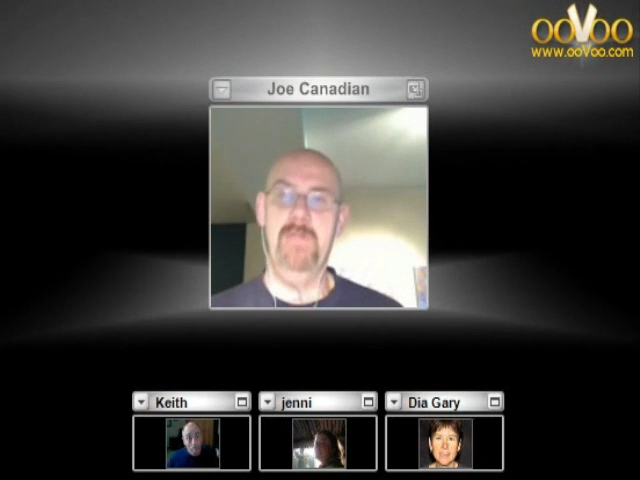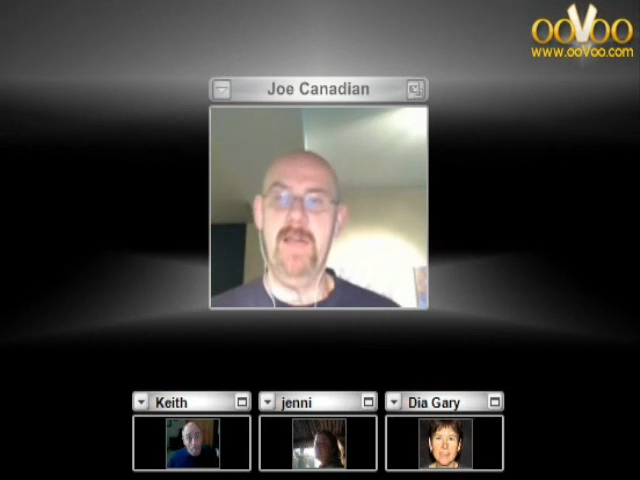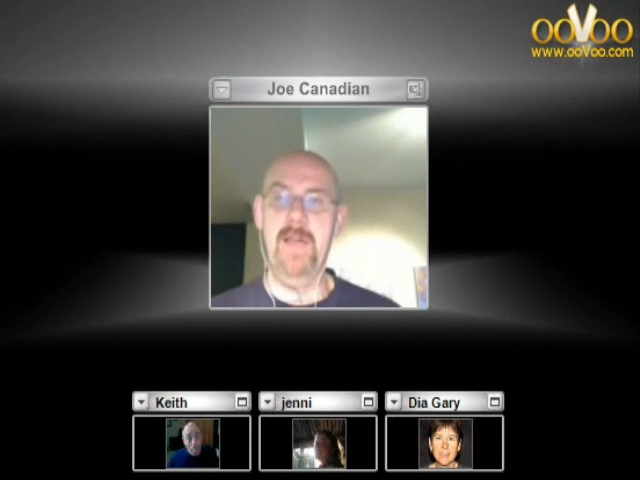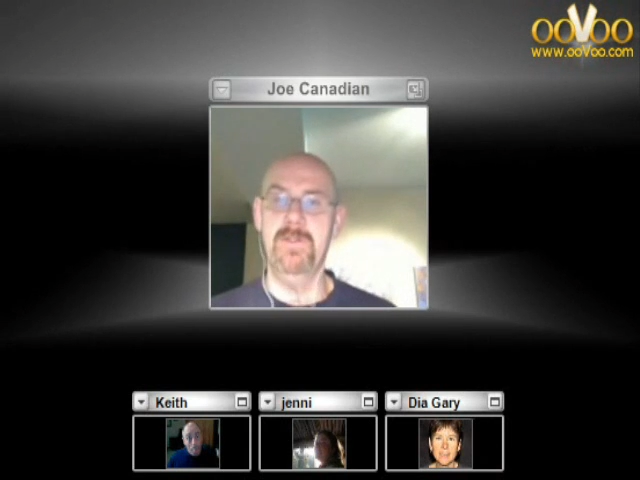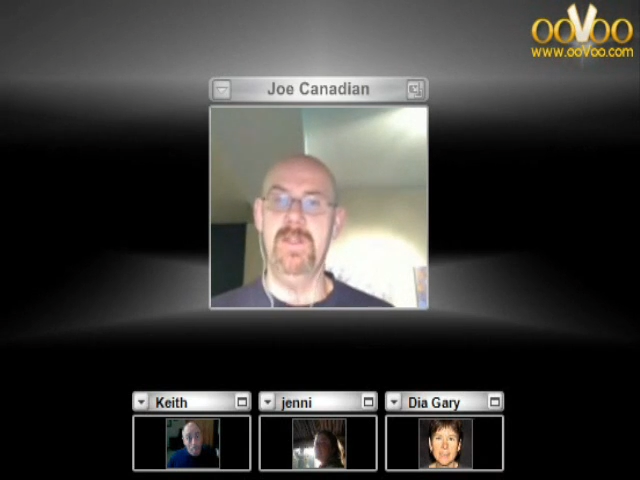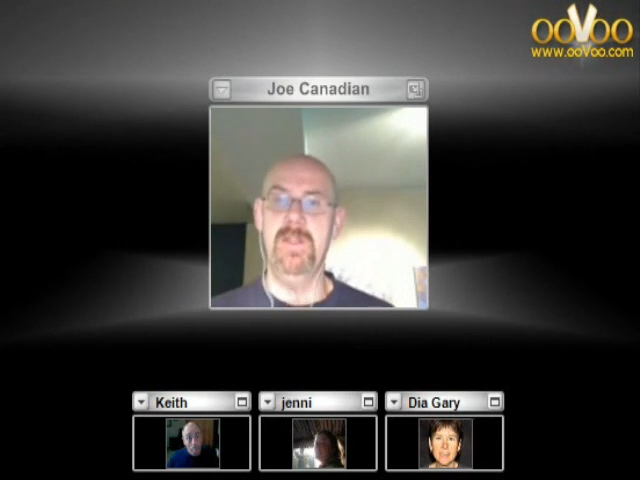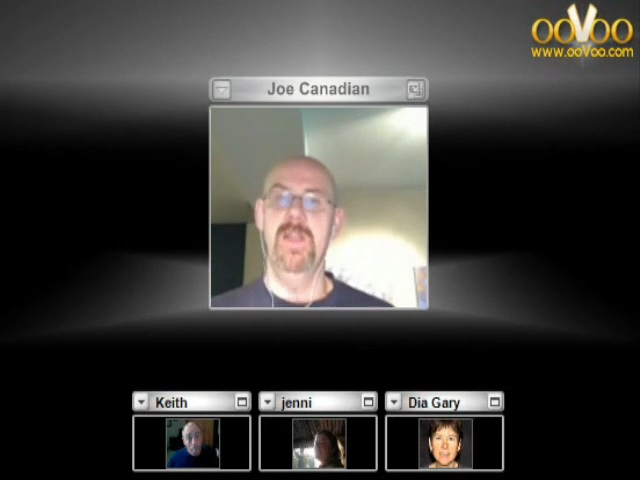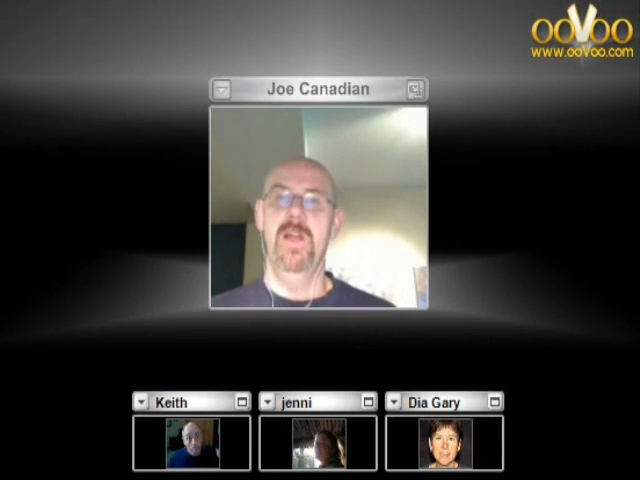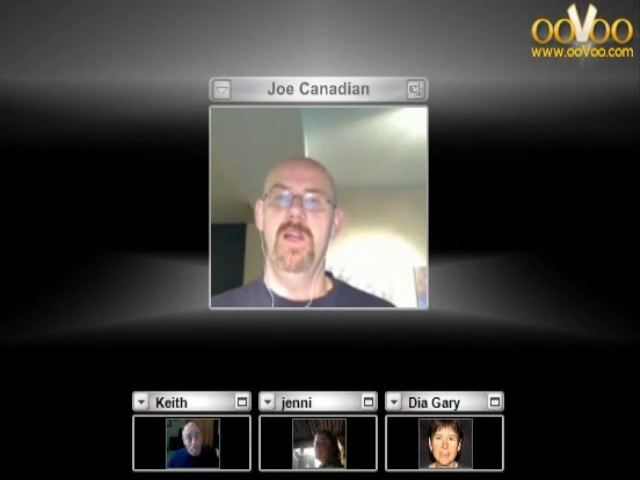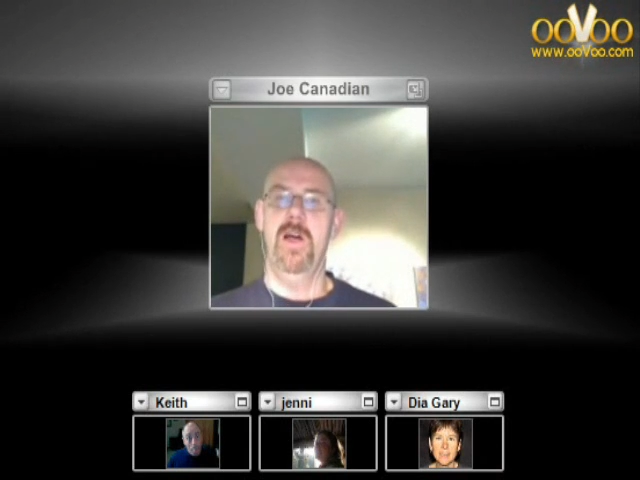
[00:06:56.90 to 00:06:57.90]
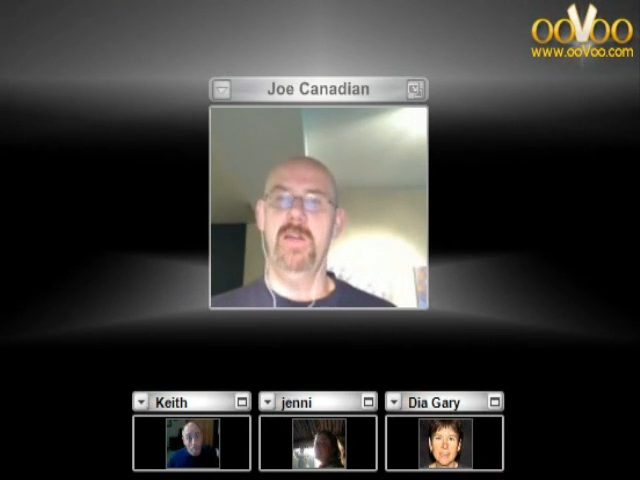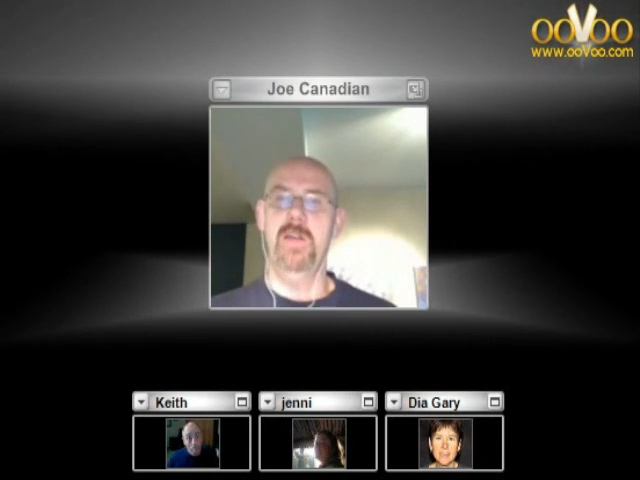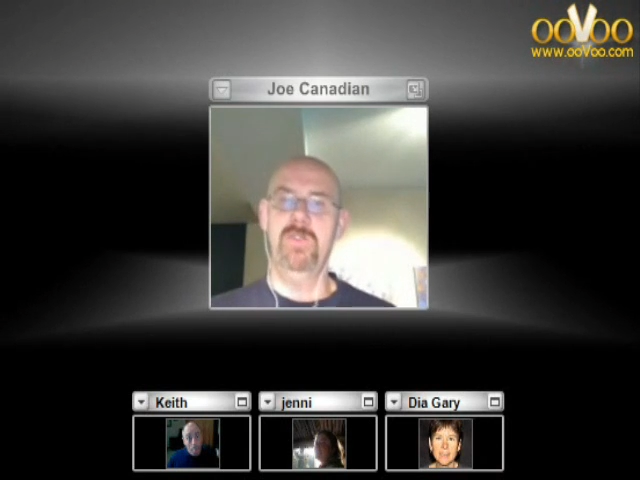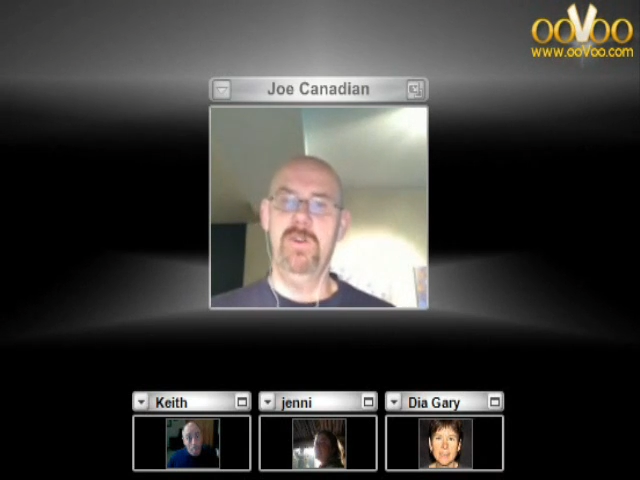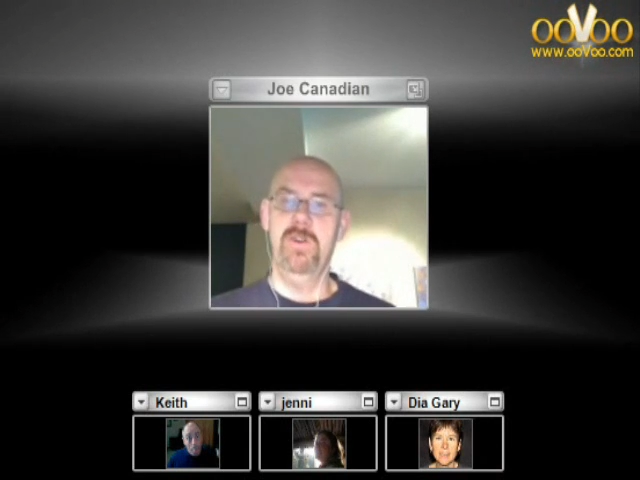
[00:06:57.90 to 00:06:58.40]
by the faculty are